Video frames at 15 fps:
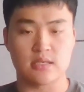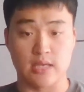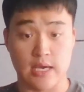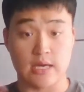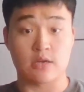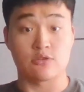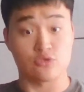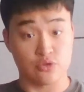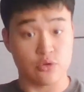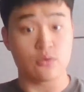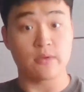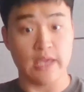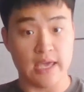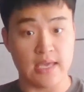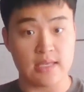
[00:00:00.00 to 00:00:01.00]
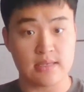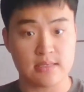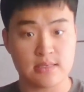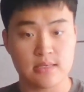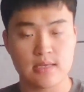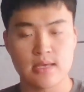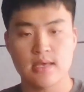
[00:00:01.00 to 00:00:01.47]
Yeah, control
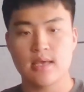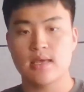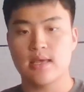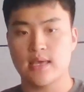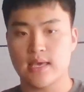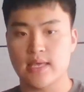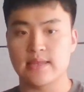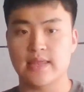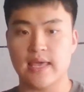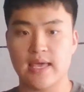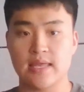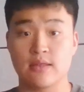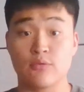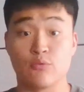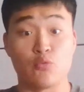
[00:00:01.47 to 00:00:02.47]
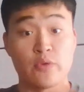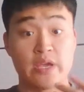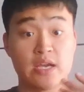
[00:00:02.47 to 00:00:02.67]
gate. And then